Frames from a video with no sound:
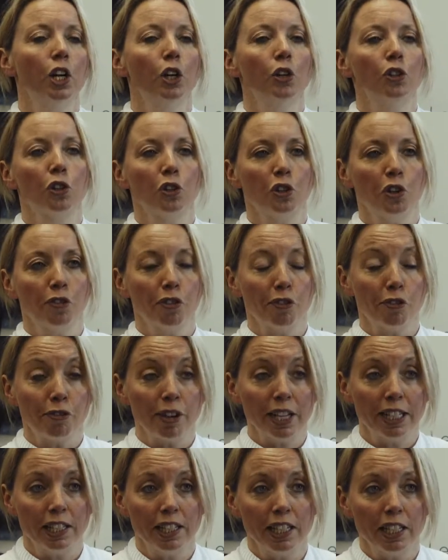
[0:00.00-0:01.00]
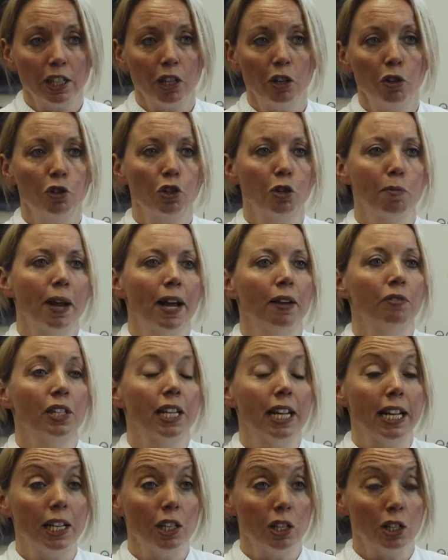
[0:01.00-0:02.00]
So you've invested a huge amount
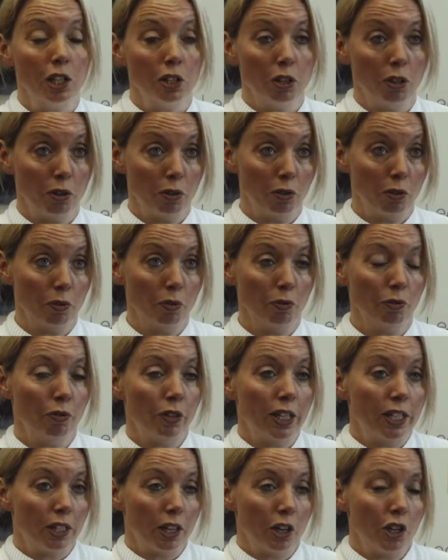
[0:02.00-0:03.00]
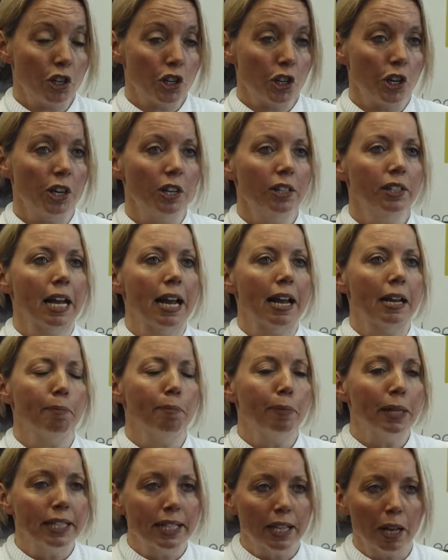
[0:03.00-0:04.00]
into researchers and
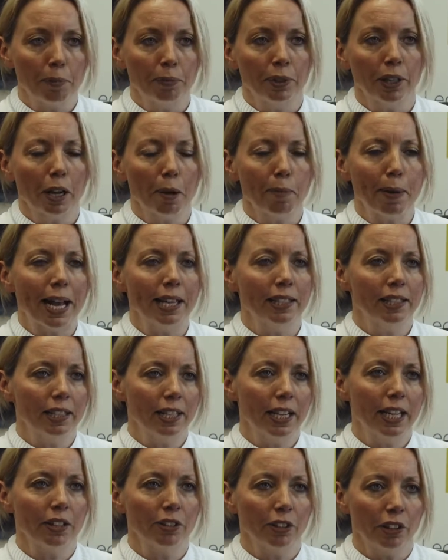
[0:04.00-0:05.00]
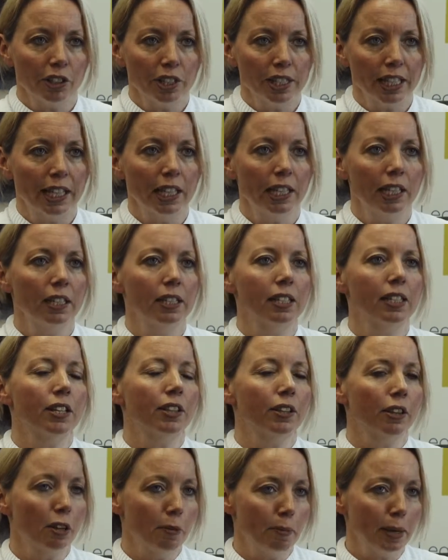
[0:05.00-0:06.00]
building up their capacity and their skills
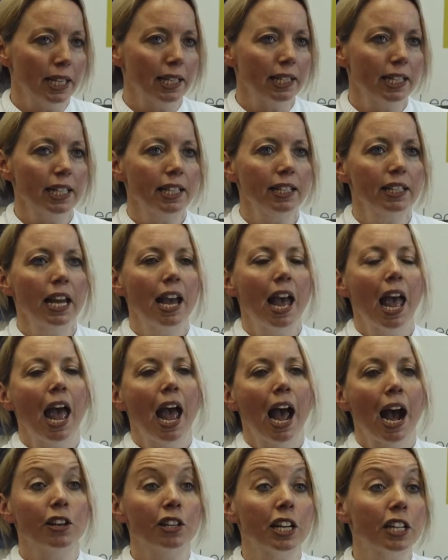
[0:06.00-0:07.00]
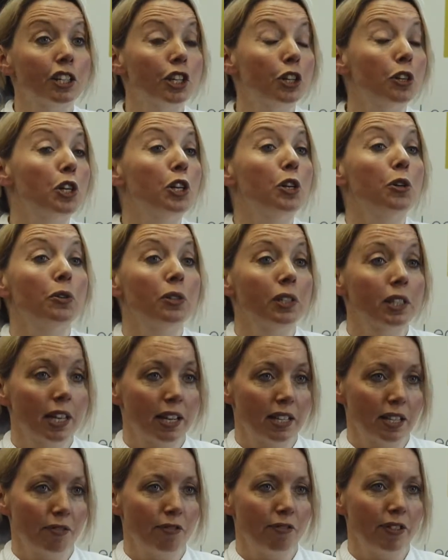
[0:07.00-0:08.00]
and their abilities, and yet you lose
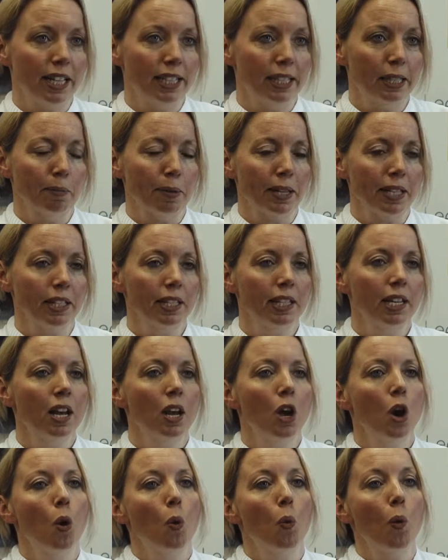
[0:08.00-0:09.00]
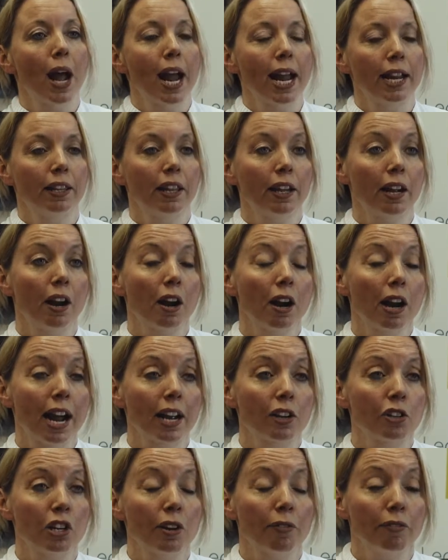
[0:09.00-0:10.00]
that investment when they are
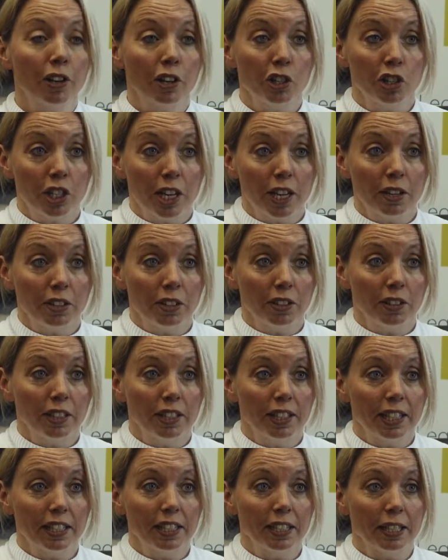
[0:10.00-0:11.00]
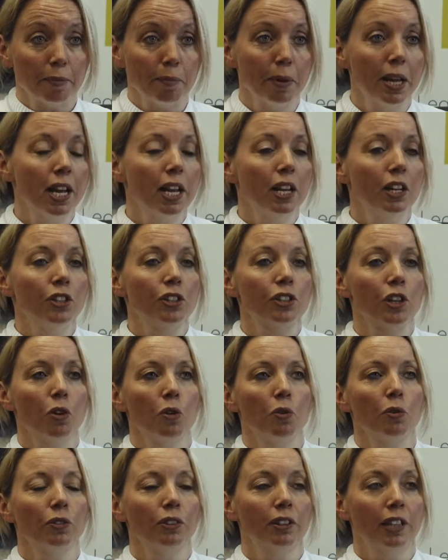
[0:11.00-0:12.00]
actually flushed out of the system.
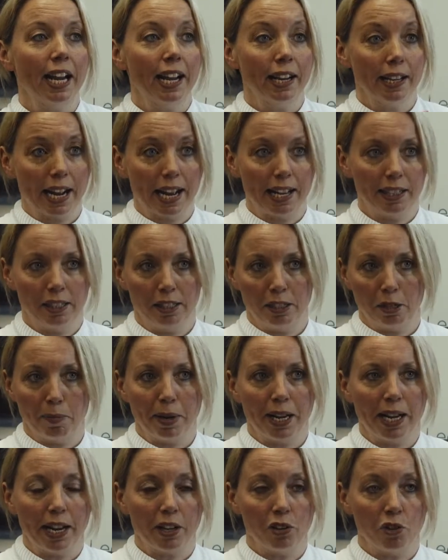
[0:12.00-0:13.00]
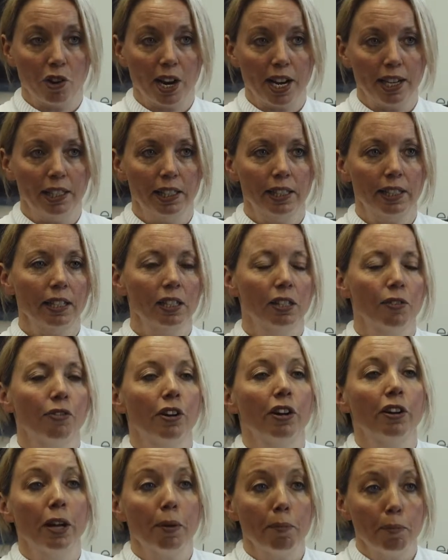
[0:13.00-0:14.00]
So that has to be addressed. That's a
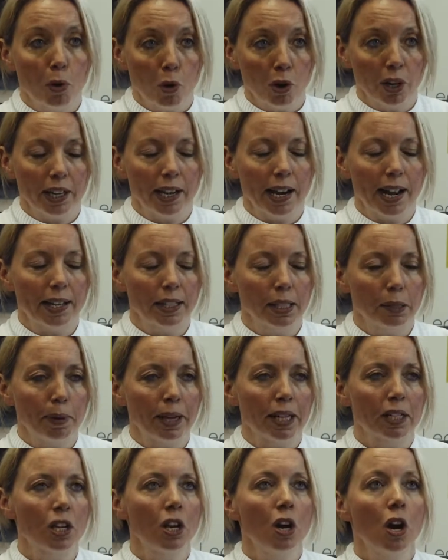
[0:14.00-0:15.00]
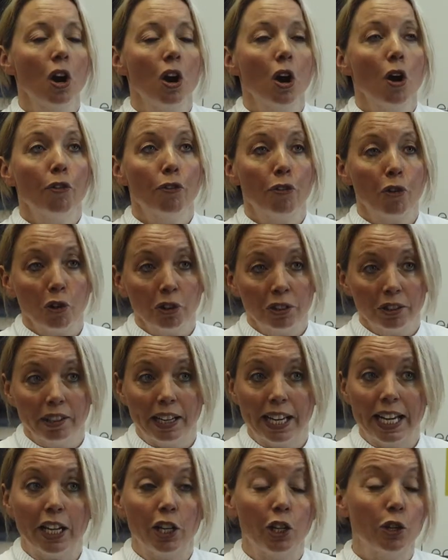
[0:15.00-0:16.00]
very important aspect.
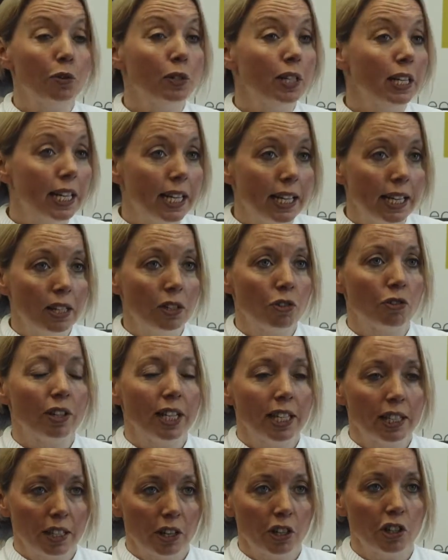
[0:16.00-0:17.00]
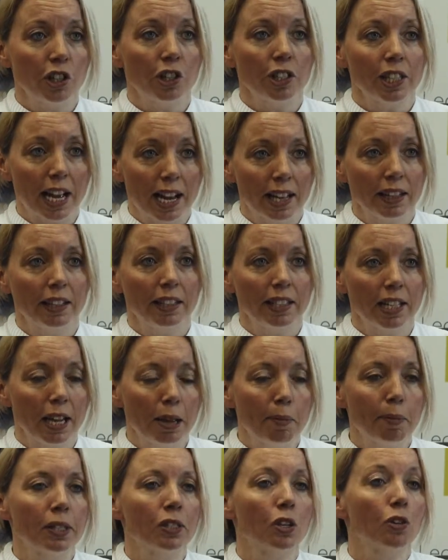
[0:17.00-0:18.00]
Fourthly, you need researchers at the
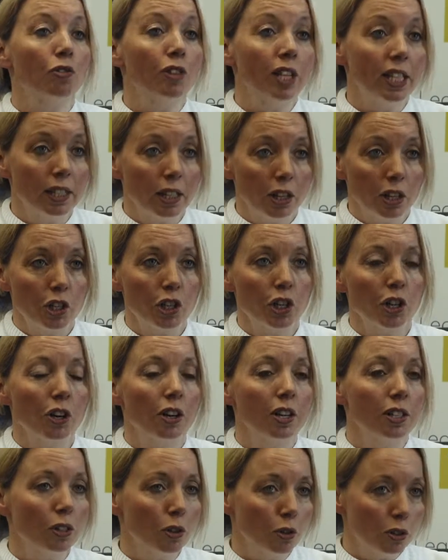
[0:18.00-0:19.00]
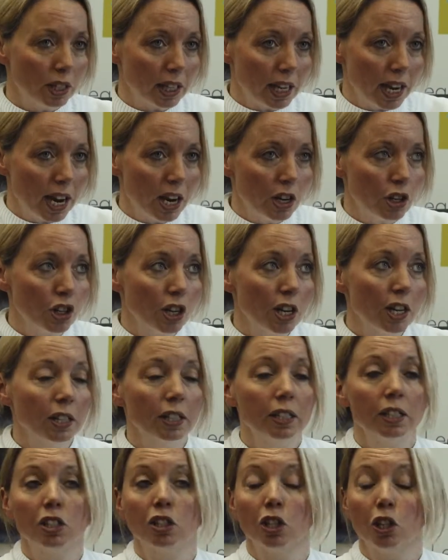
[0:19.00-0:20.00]
table. So researcher
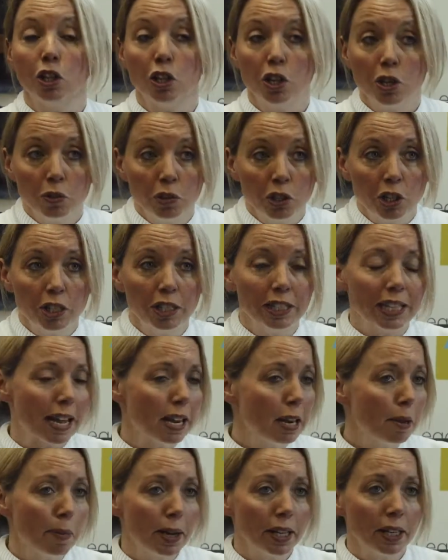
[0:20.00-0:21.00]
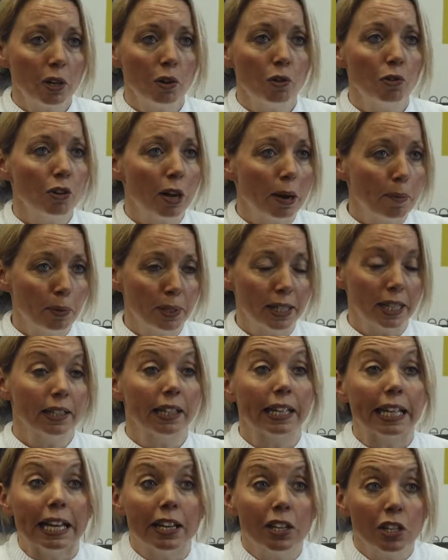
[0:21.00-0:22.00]
associations, the unions, anybody who represent
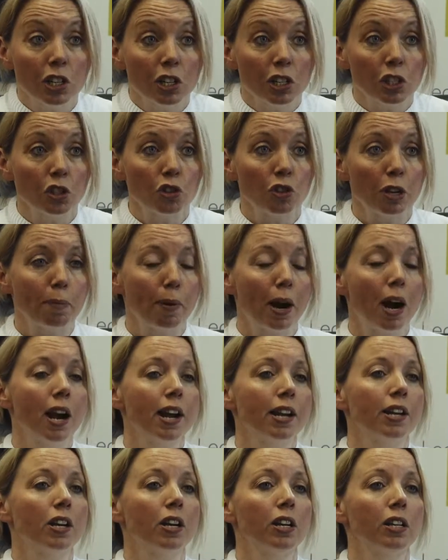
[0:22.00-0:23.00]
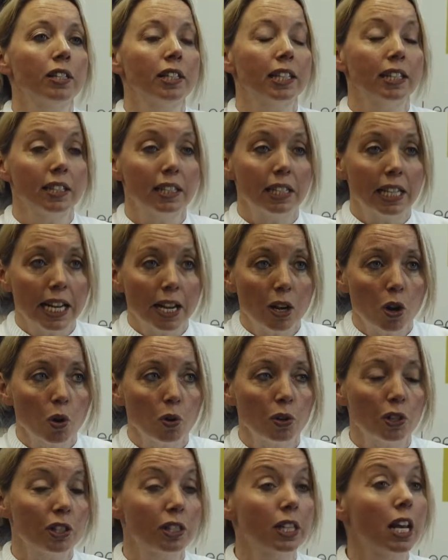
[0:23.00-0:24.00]
the industry partners, the
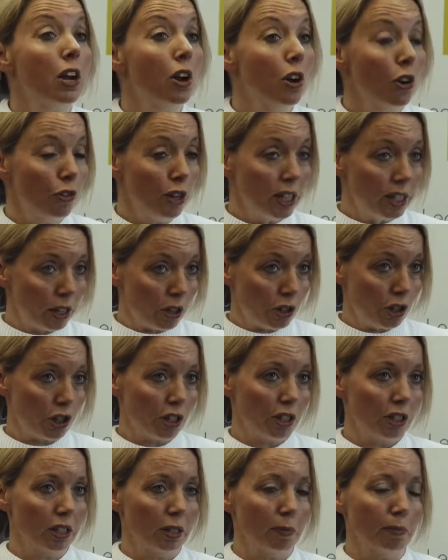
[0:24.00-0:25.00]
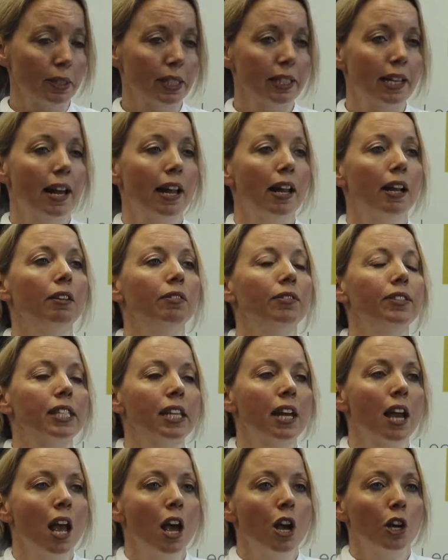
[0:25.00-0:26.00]
stakeholders, researchers themselves,
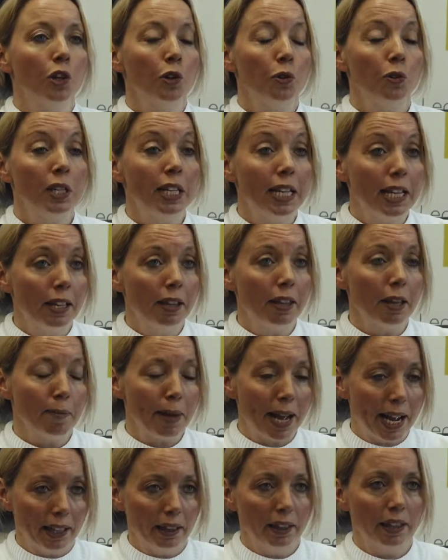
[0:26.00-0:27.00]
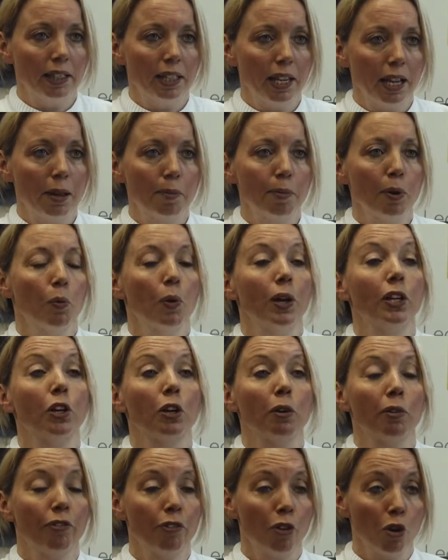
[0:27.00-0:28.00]
you need them at the table when
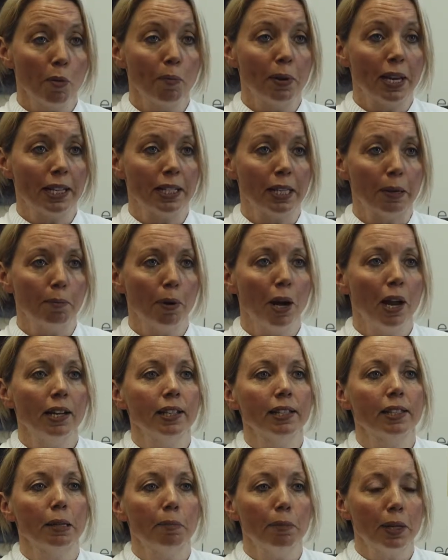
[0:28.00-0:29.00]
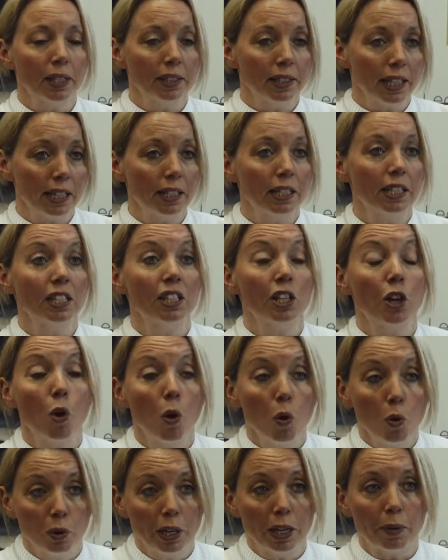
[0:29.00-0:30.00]
you're formulating policy, because that is the
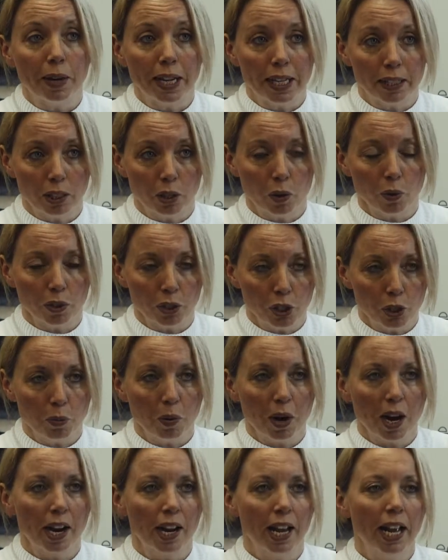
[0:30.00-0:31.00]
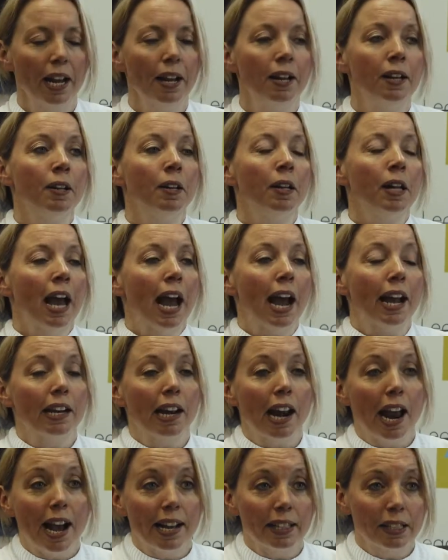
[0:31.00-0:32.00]
only way it's going to work. And
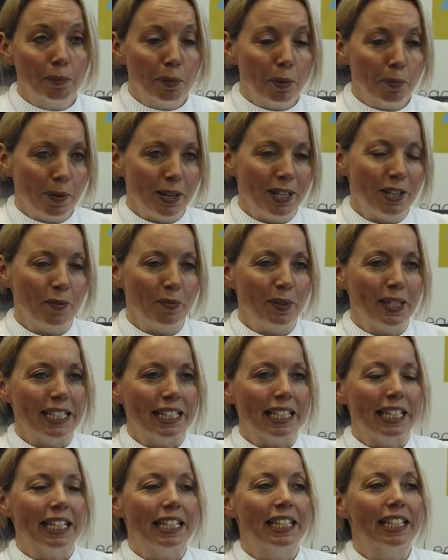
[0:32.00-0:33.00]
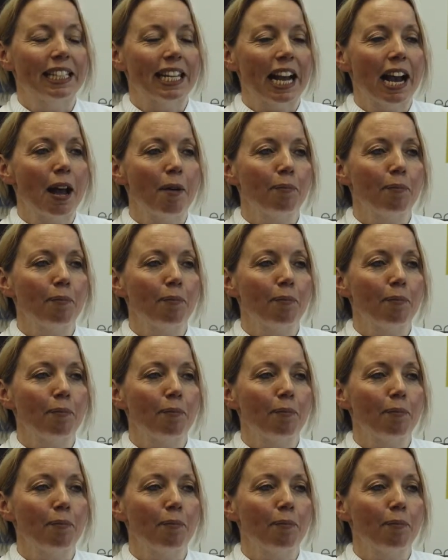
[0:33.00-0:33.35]
last but by no means least,